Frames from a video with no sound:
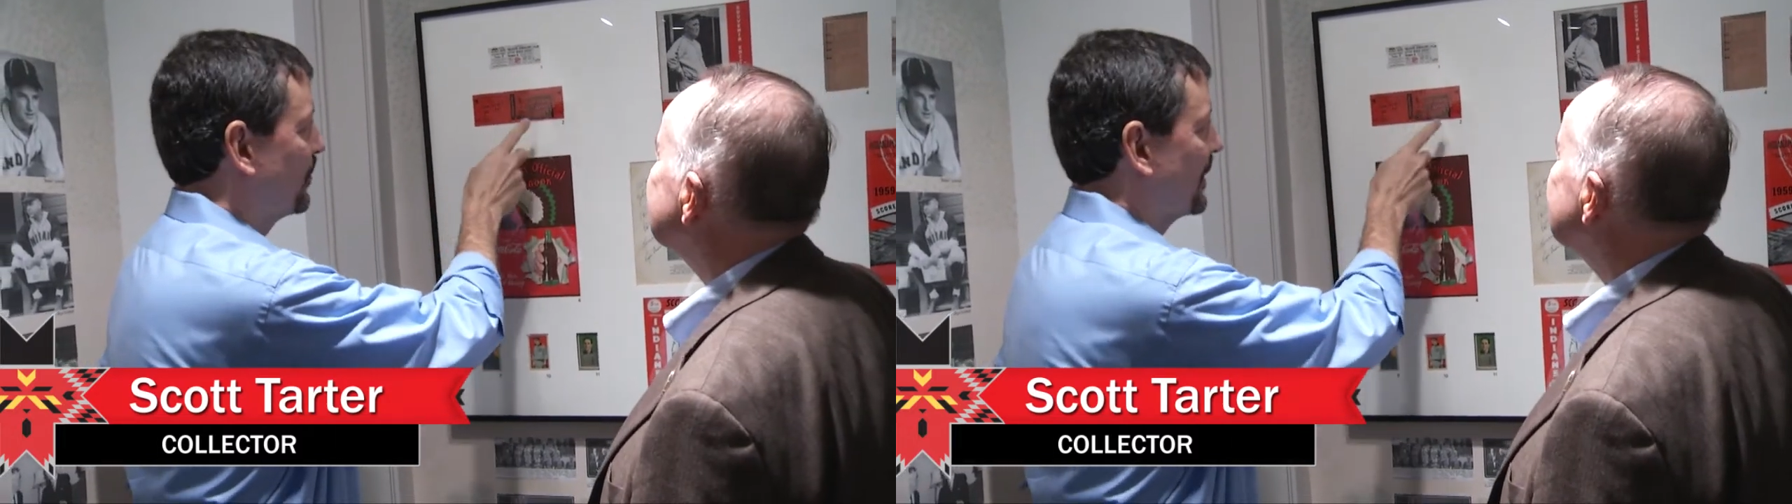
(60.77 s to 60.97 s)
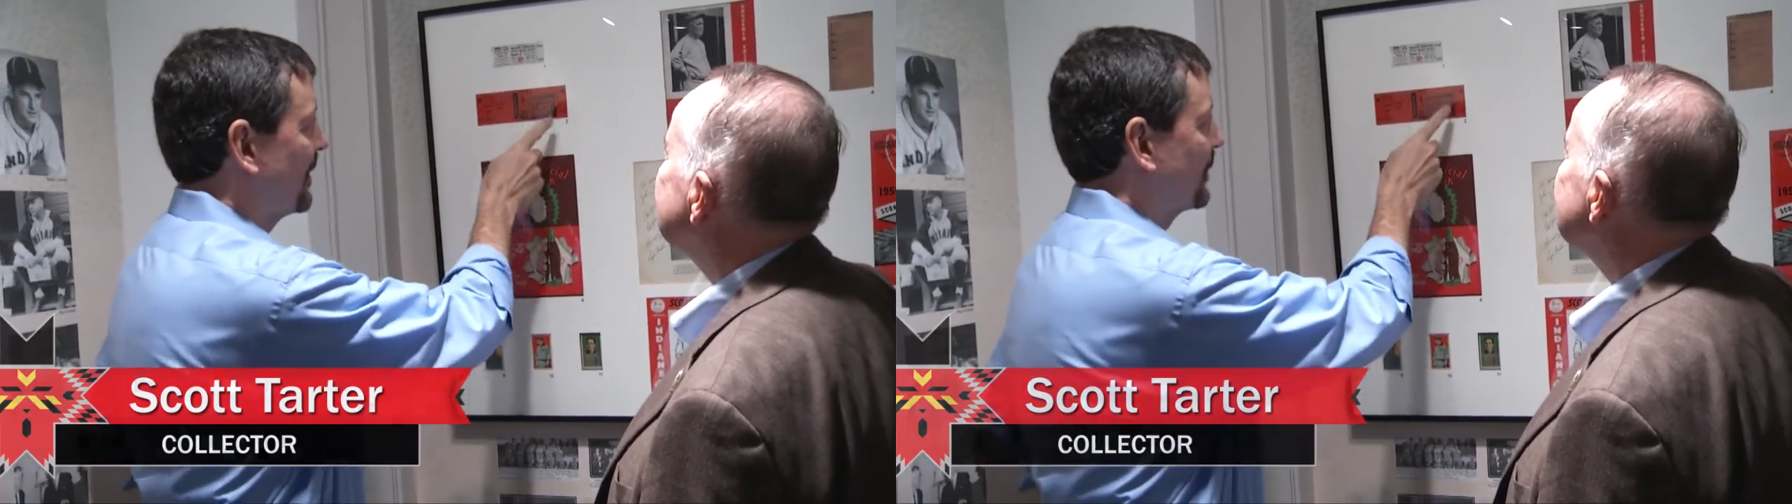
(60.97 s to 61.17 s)

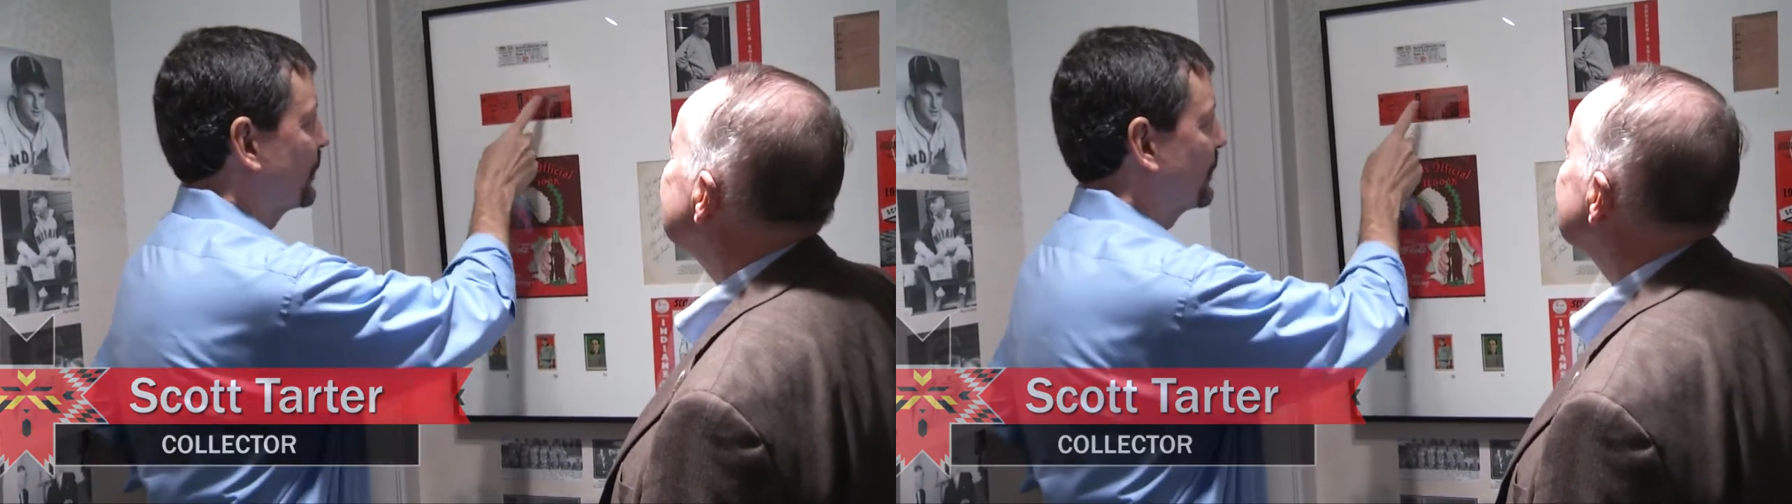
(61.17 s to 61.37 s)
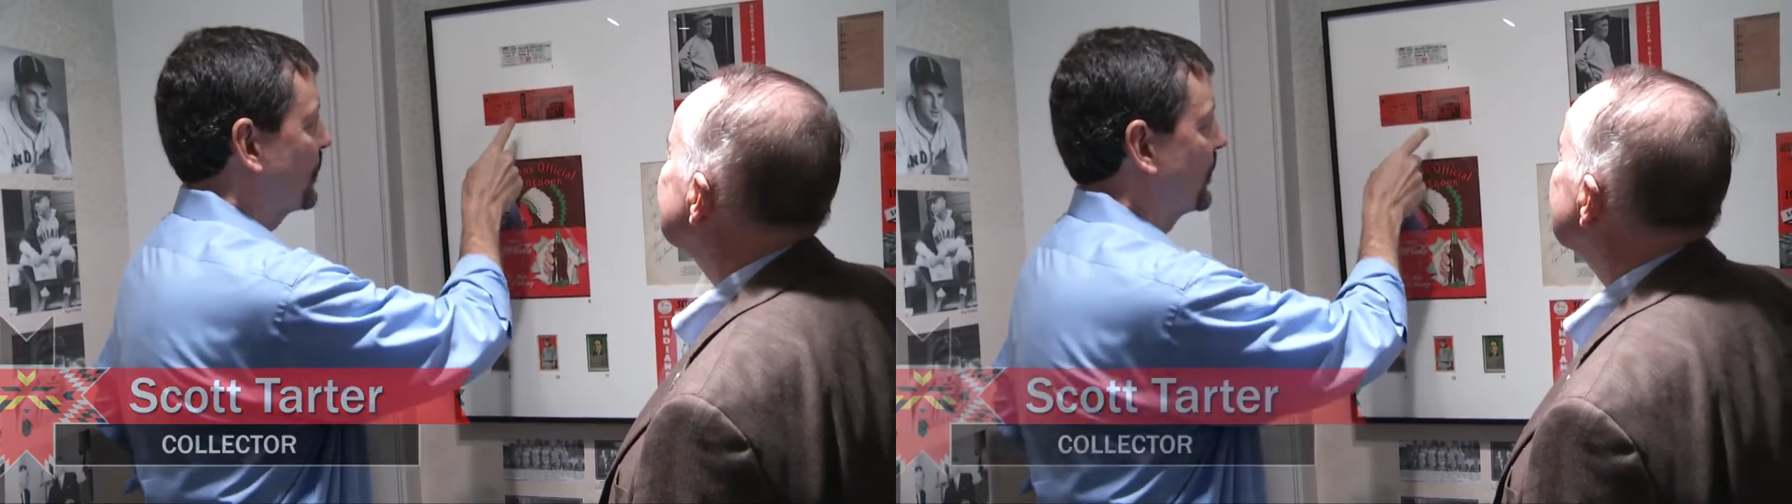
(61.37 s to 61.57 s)
but it has
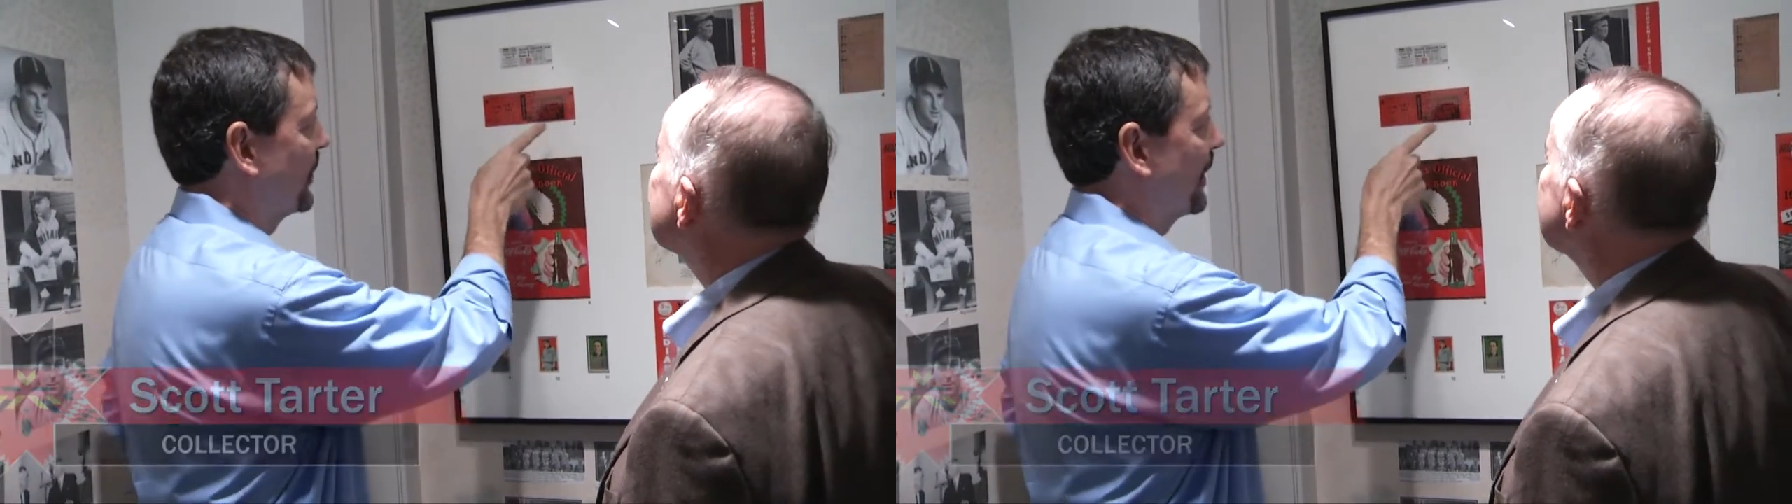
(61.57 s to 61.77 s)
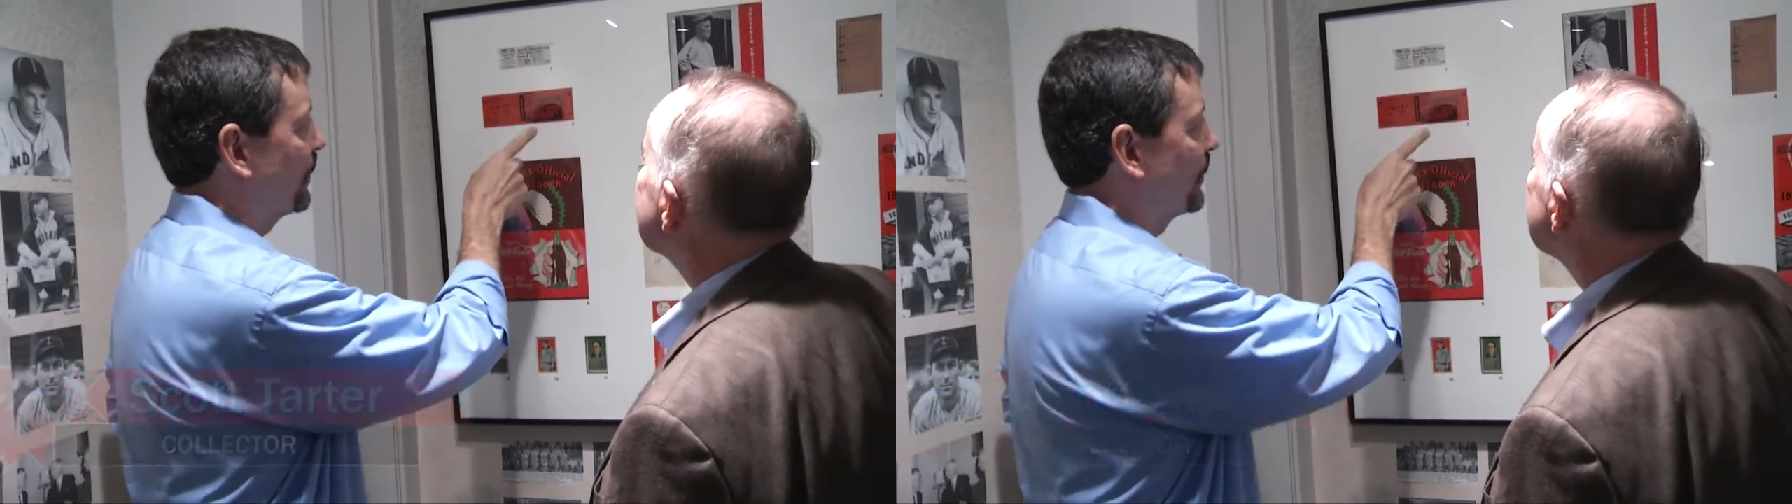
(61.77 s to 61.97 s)
a
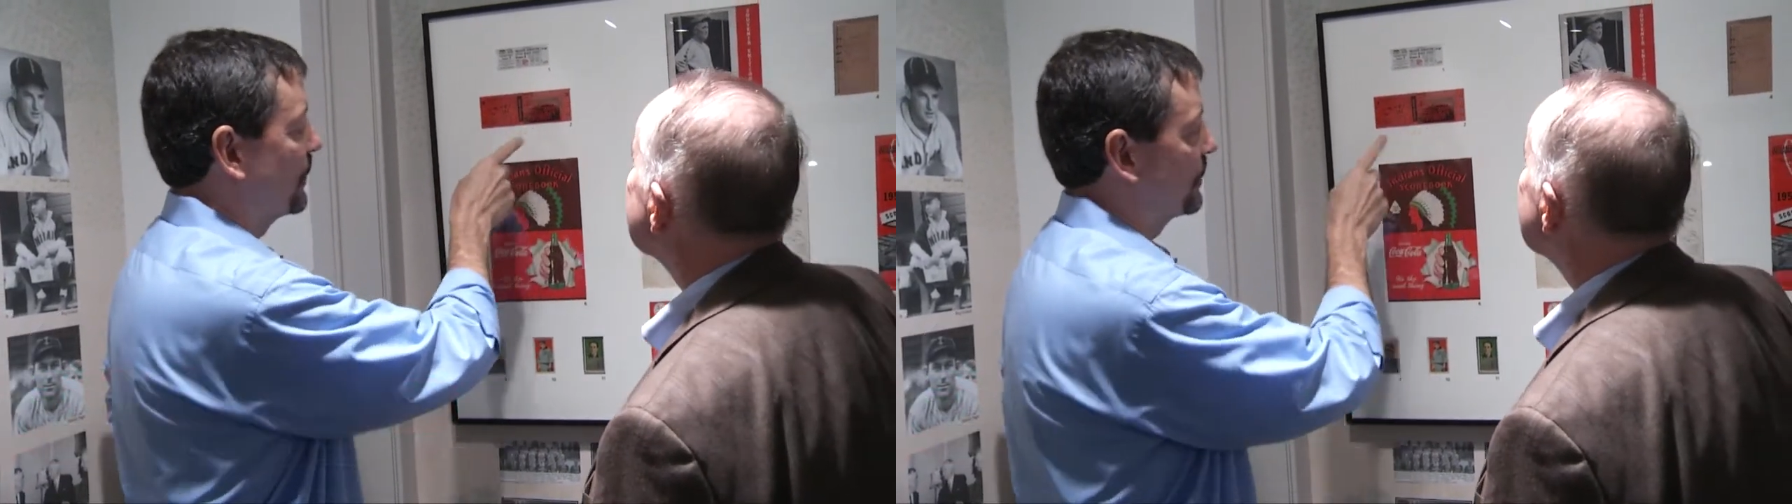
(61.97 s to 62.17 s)
photograph of the